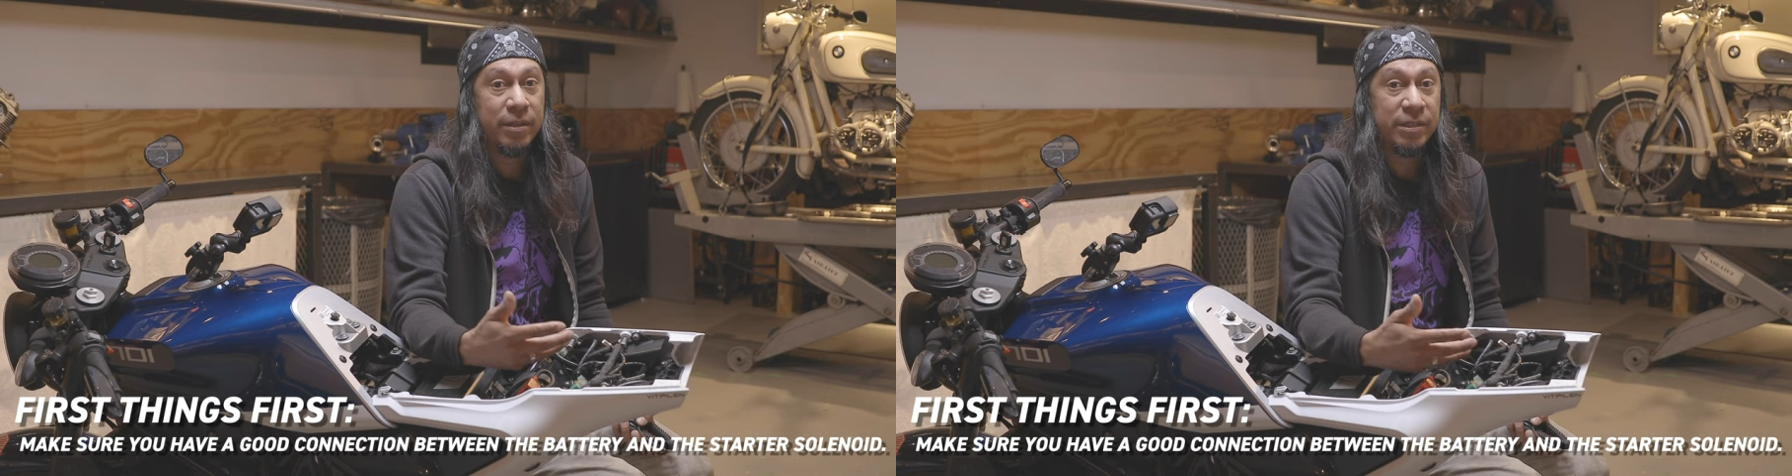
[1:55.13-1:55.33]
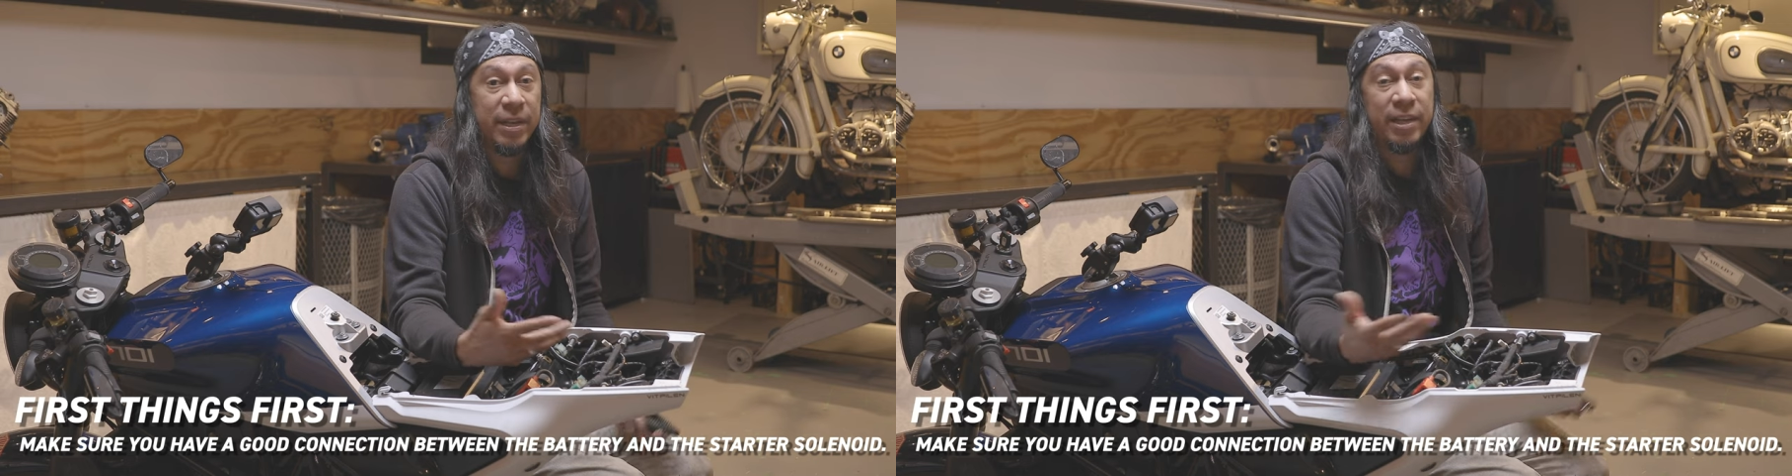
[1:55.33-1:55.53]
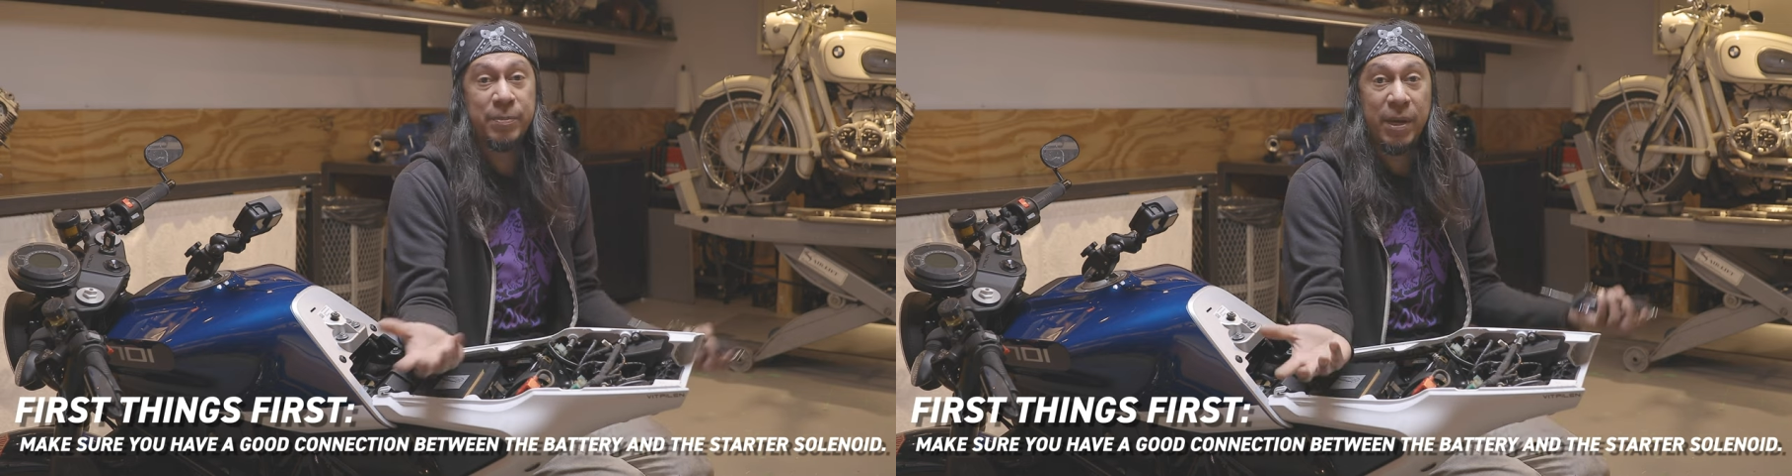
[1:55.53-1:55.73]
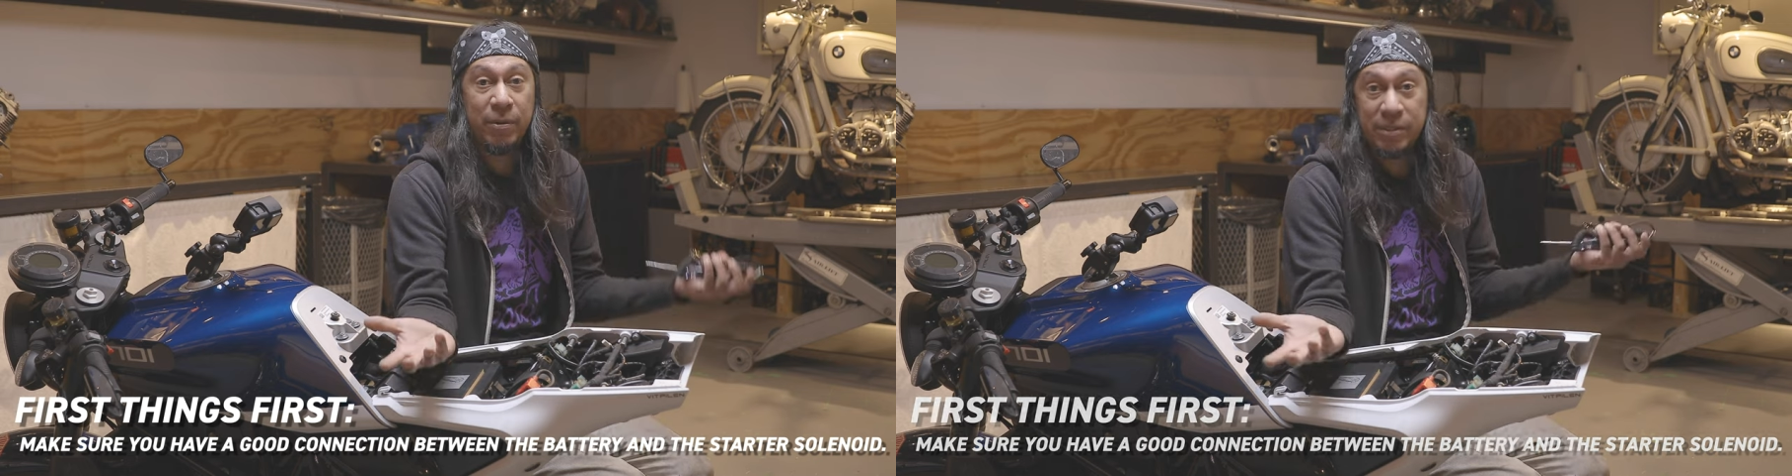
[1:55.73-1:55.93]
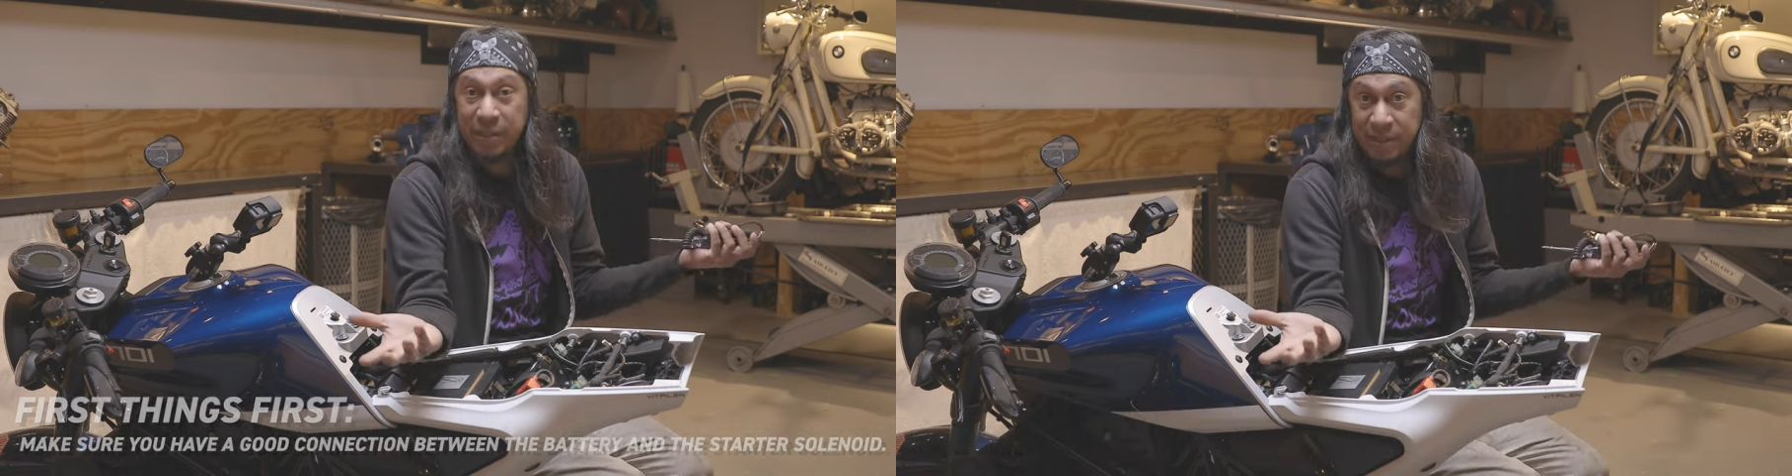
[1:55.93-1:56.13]
unless it has
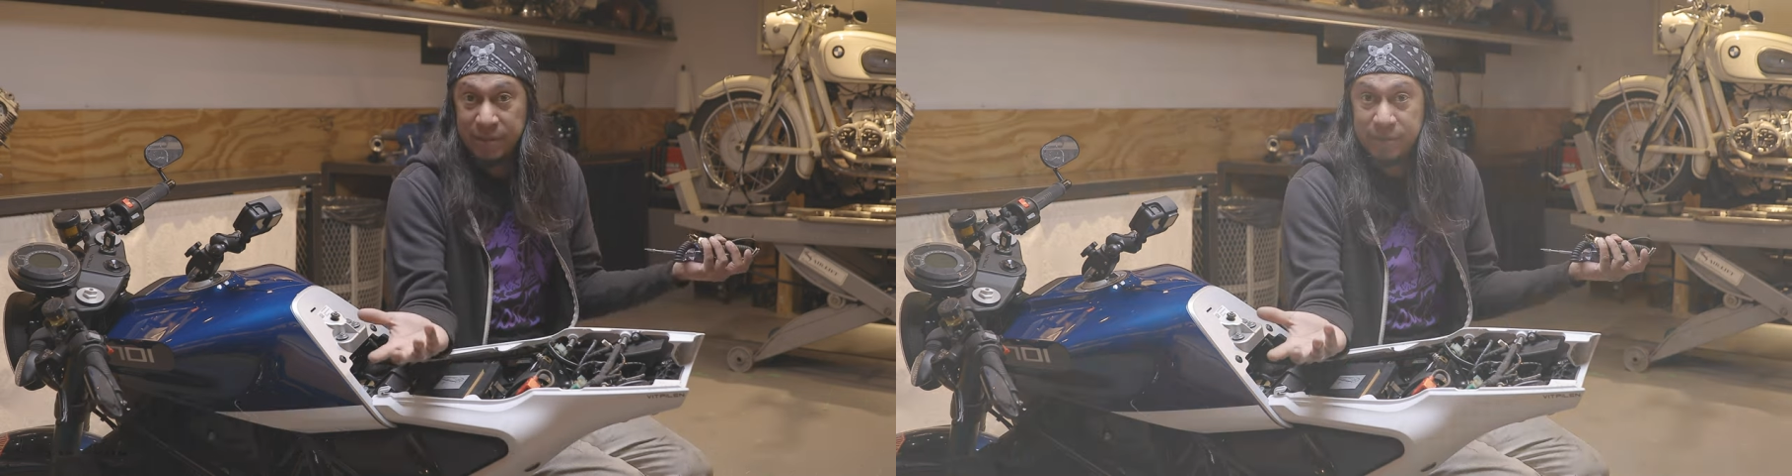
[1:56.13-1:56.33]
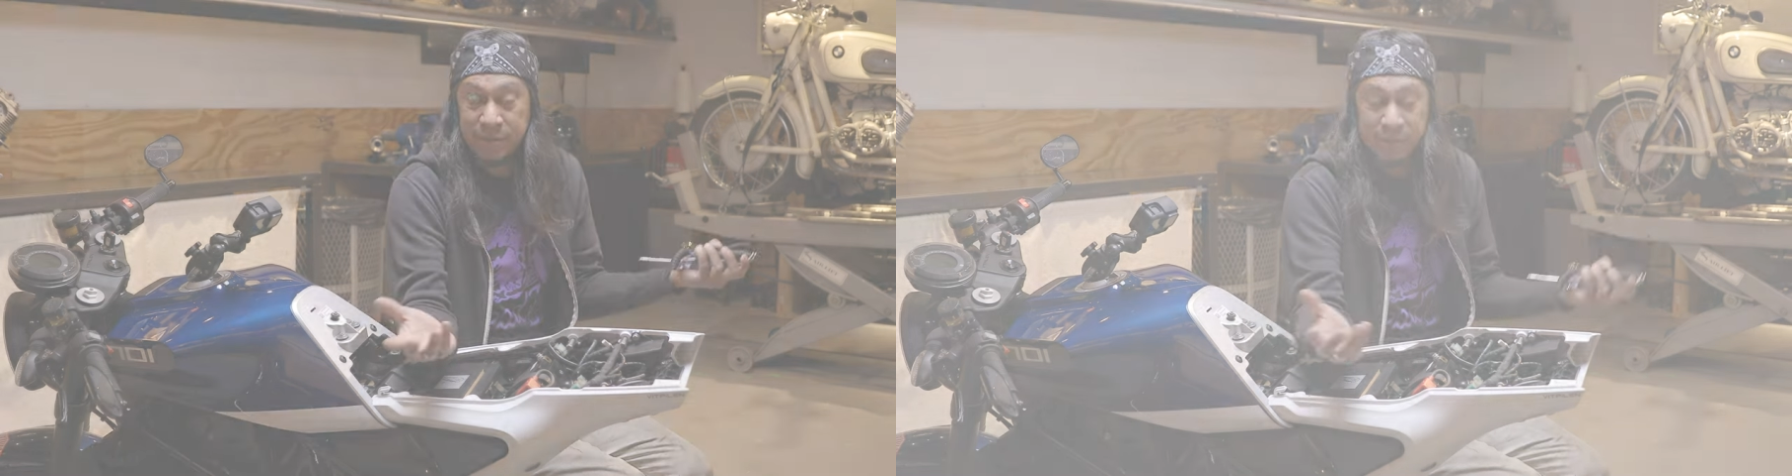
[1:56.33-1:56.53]
power to give.